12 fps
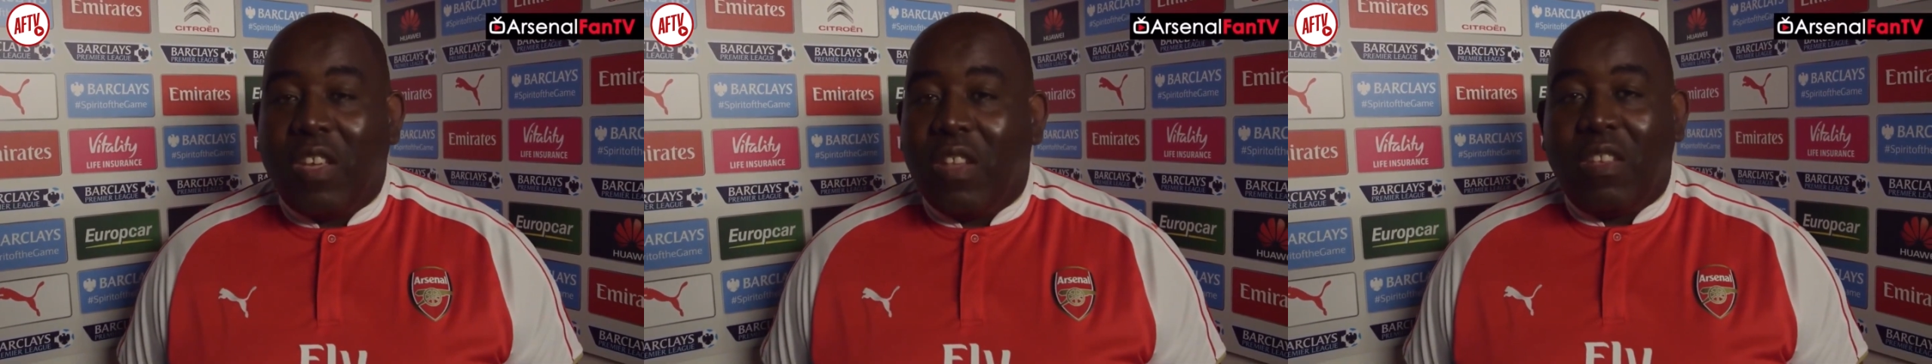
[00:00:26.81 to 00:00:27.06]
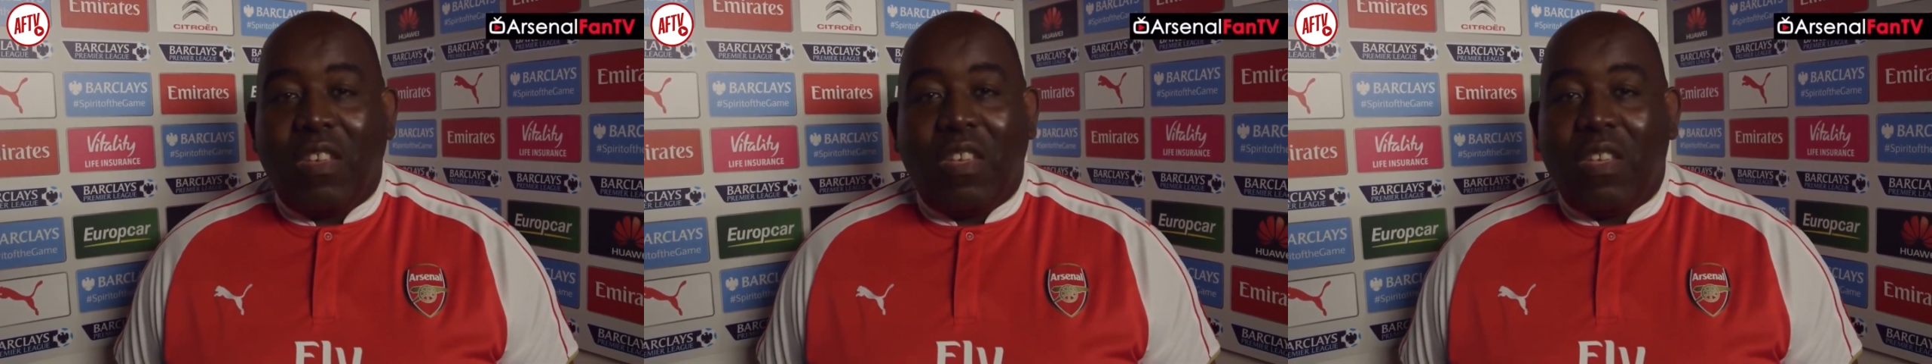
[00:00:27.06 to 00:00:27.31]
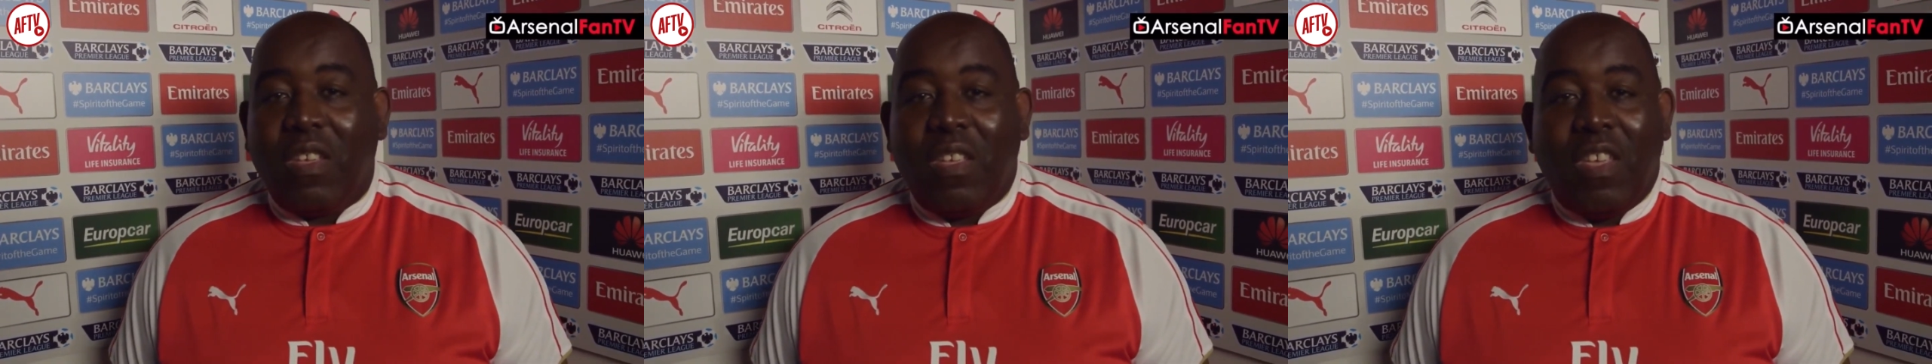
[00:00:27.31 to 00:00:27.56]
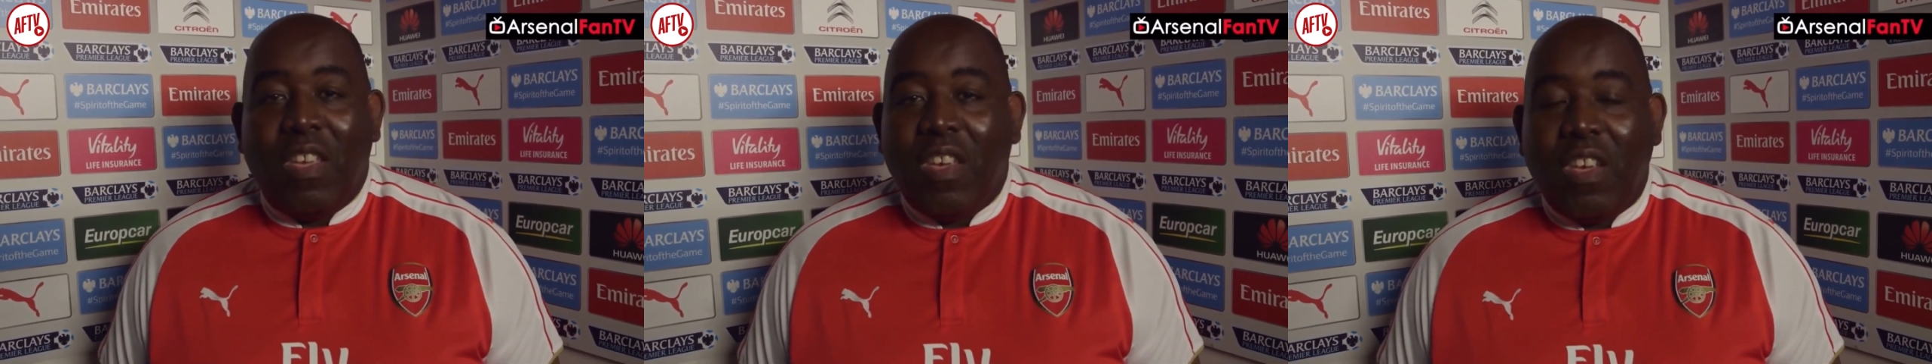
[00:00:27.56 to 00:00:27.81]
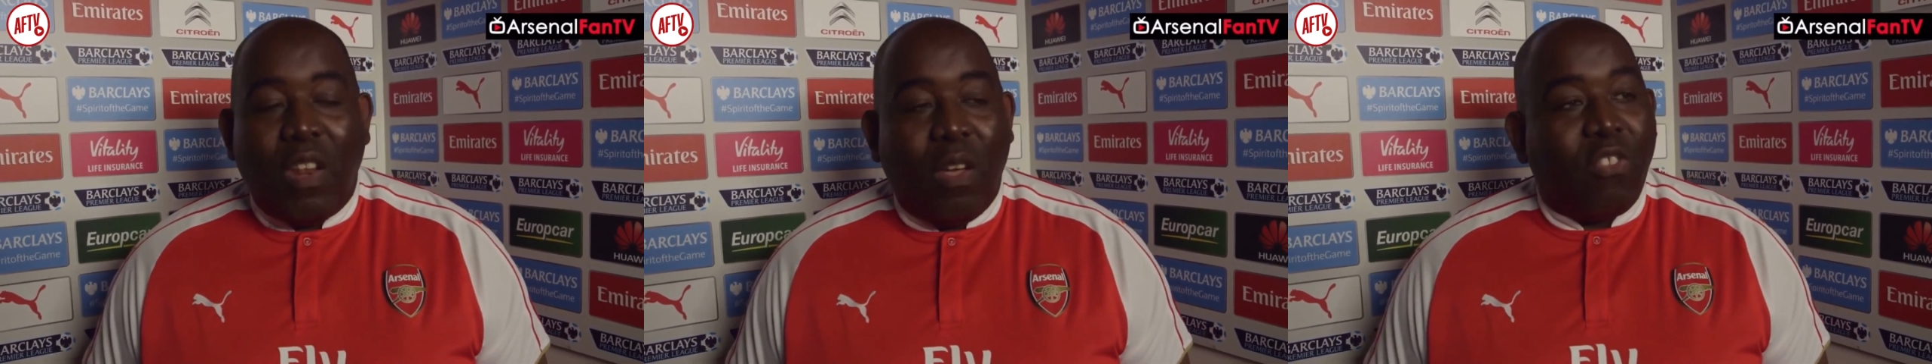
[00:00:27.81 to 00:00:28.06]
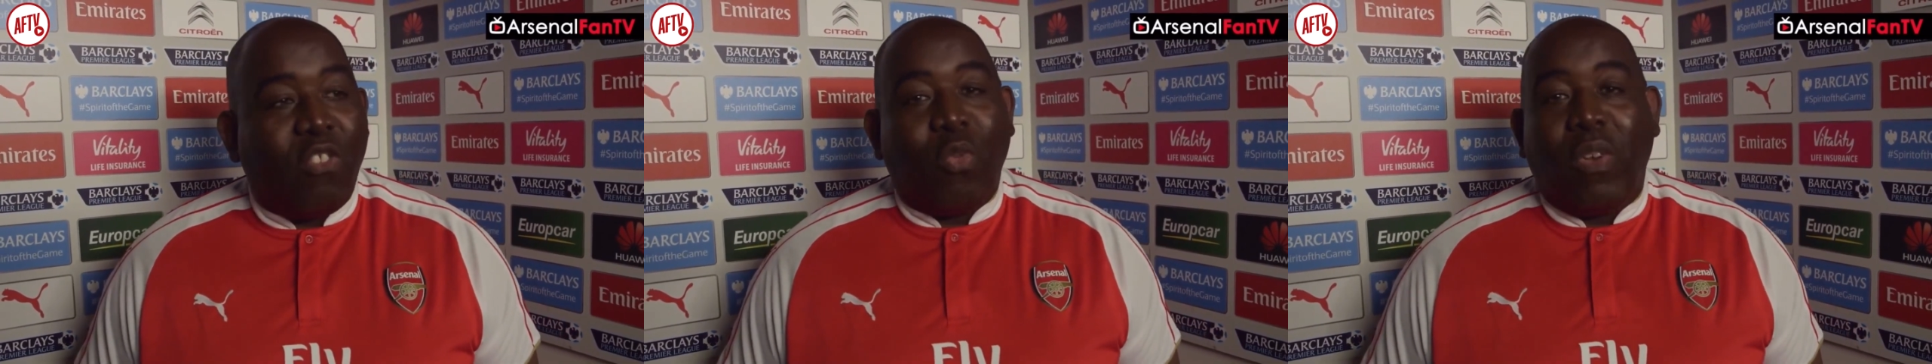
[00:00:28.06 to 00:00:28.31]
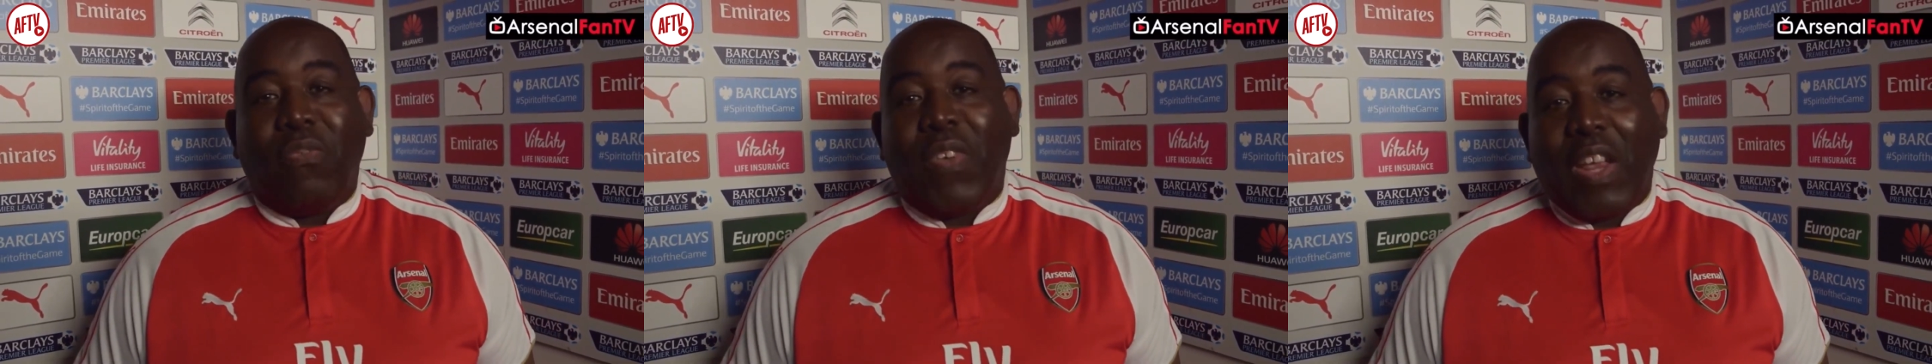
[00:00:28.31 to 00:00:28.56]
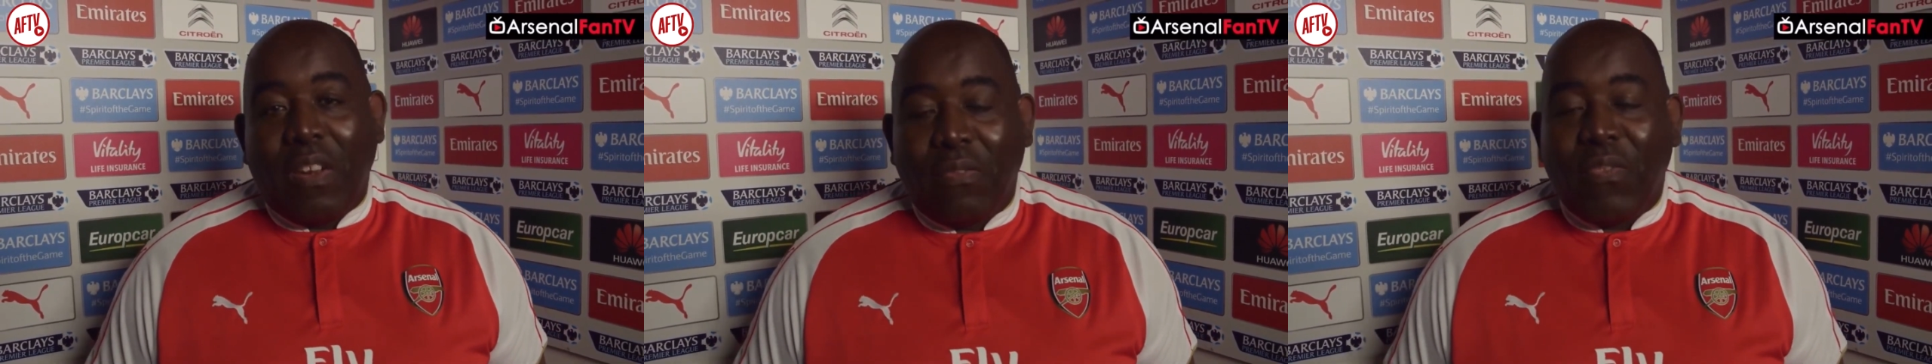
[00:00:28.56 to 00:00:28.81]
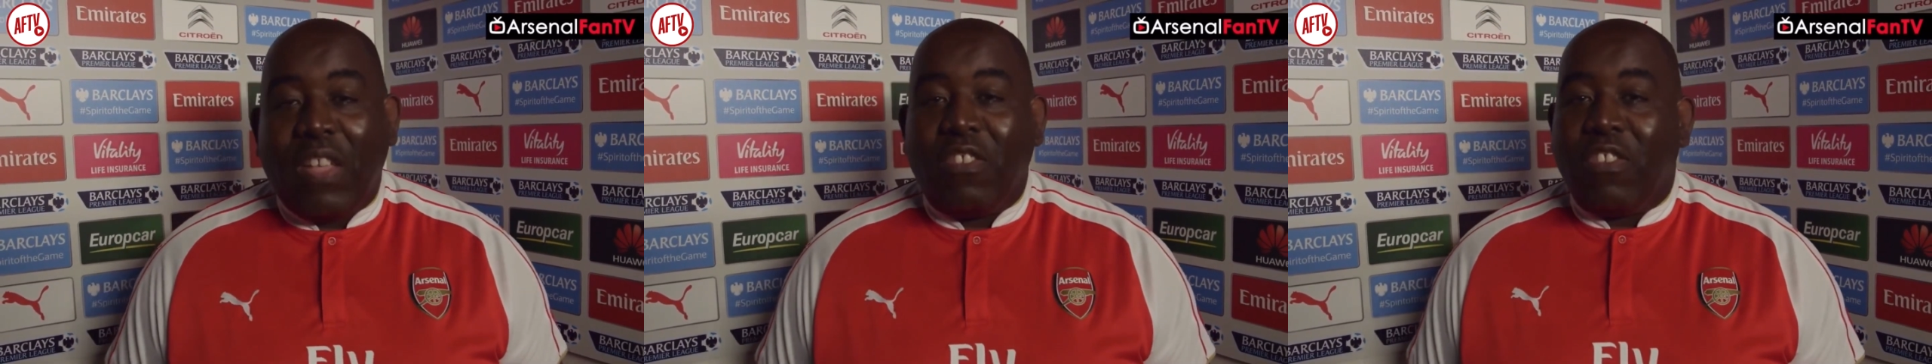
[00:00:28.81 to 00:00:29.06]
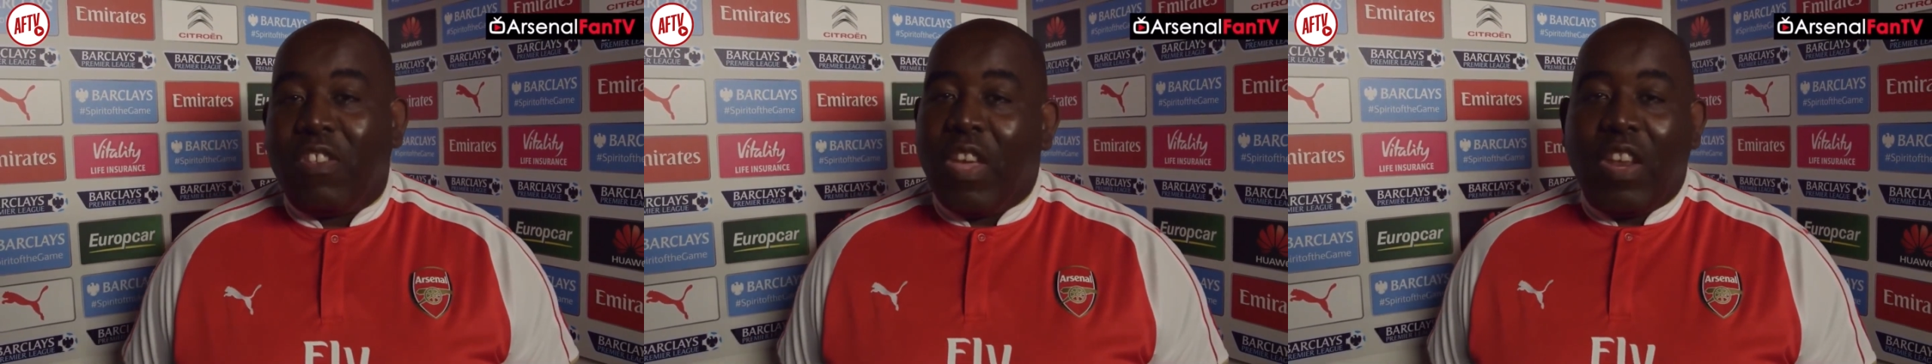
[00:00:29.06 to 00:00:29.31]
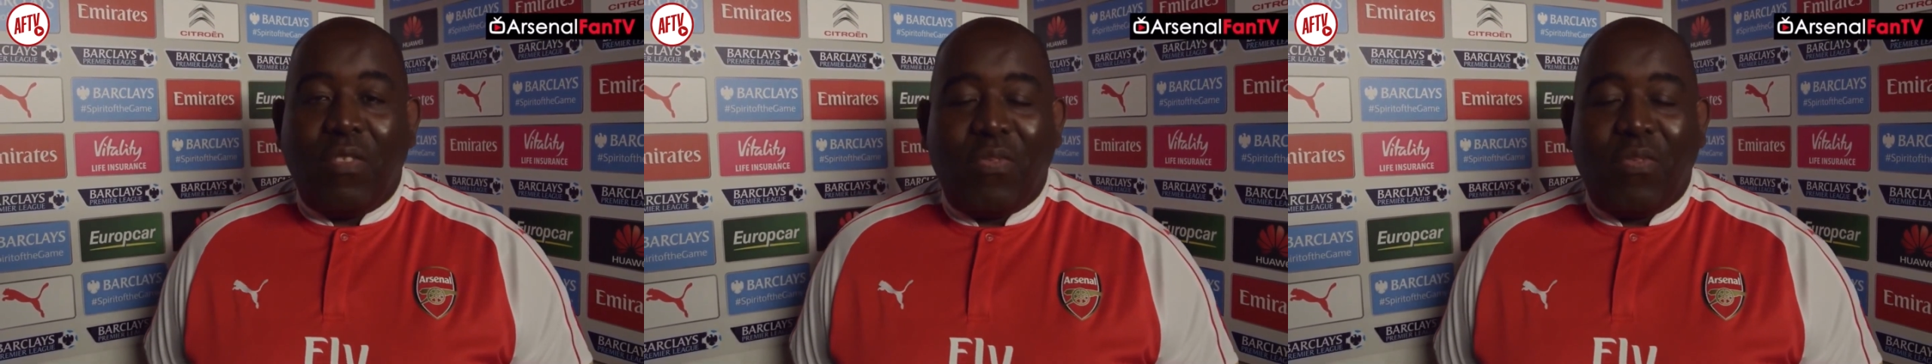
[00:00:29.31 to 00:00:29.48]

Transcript: And uh, you know, I just want to thank fans today.